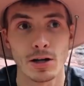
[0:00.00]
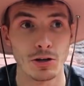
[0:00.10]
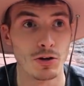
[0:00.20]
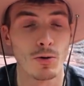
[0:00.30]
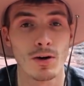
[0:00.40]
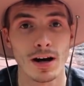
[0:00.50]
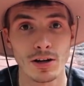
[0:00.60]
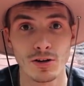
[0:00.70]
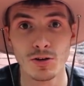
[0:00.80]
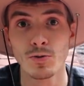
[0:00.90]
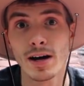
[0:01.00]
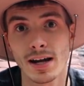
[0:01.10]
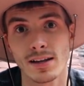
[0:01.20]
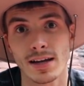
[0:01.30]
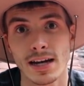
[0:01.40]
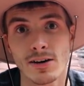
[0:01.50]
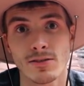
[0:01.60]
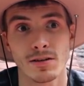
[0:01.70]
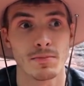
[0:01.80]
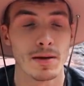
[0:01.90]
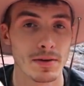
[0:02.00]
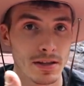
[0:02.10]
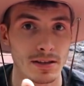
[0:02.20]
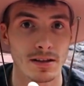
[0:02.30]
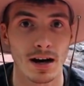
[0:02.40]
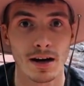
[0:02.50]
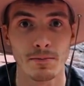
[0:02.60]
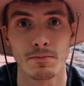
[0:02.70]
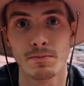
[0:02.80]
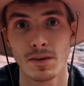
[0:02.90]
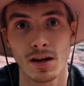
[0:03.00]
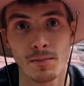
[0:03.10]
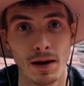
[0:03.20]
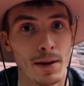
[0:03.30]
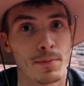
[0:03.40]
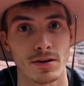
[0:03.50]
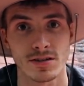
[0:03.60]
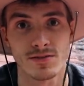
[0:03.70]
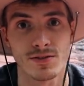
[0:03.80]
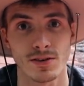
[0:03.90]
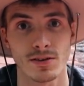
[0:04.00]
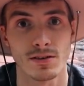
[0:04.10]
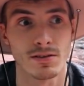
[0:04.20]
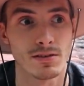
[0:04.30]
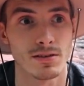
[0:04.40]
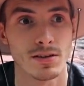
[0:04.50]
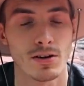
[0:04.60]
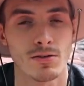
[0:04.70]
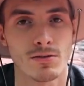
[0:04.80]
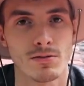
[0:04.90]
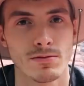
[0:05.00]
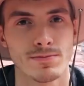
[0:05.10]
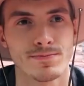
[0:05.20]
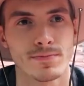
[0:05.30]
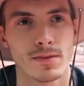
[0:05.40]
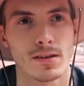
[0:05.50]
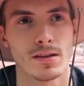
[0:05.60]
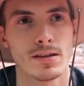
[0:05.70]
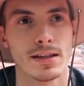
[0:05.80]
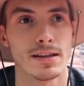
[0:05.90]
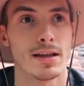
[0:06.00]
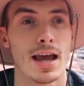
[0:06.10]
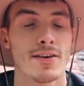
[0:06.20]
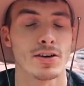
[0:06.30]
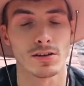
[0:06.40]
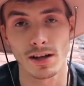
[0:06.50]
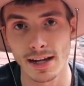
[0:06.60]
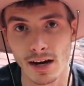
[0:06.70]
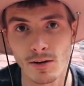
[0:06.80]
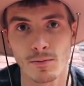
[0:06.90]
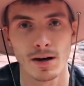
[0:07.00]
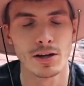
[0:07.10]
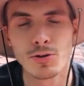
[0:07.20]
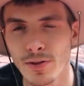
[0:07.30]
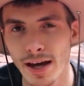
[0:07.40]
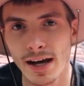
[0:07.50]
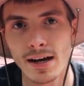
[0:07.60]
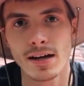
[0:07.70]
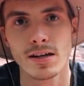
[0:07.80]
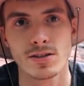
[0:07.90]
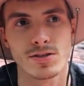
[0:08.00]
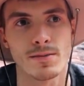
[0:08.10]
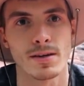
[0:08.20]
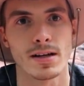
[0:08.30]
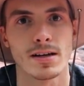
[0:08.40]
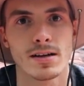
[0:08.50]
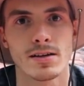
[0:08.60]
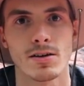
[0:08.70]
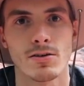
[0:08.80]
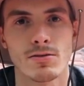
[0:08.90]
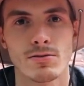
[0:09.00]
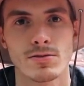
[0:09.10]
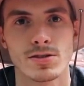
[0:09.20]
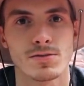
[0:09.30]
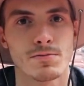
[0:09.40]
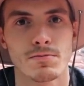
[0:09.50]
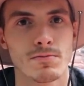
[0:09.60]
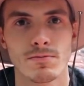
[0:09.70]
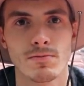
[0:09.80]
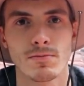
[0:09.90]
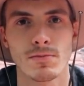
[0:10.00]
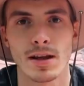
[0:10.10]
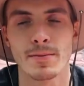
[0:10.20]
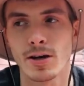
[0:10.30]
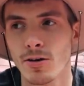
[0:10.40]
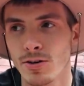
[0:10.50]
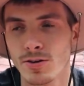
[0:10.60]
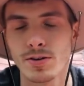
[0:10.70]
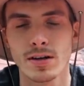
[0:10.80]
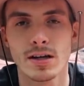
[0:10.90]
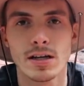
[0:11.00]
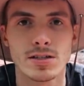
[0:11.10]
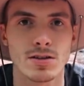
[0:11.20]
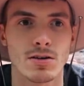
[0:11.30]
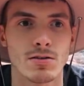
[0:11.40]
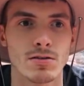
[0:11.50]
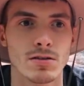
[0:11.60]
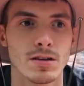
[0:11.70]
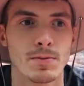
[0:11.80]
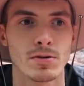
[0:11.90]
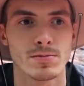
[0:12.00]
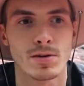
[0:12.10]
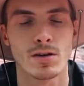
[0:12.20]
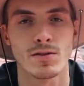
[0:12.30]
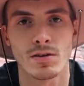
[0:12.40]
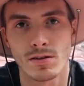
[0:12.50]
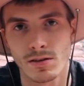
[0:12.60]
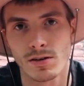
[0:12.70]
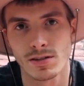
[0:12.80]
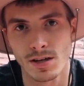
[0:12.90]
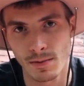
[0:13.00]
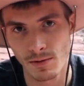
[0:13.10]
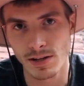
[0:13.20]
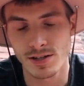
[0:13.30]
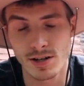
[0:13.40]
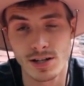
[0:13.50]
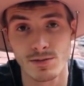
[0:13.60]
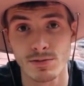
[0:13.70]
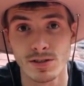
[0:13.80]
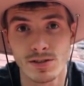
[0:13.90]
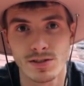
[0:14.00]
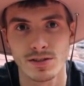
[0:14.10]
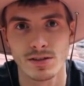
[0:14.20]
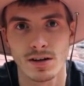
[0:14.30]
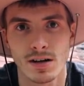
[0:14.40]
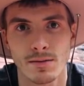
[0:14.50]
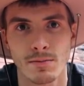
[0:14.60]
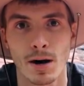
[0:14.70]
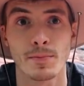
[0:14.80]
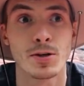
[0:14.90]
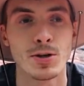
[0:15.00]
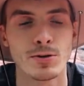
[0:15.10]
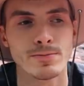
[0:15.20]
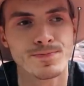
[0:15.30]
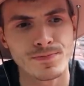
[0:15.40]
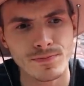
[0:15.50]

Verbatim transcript: I know I knew I had a light out and maybe I'm a bad person for, you know, having a light out. I knew that. So I'm like, you know, just let me go, dude. So he pulls me over. Turns out my registration was um, up too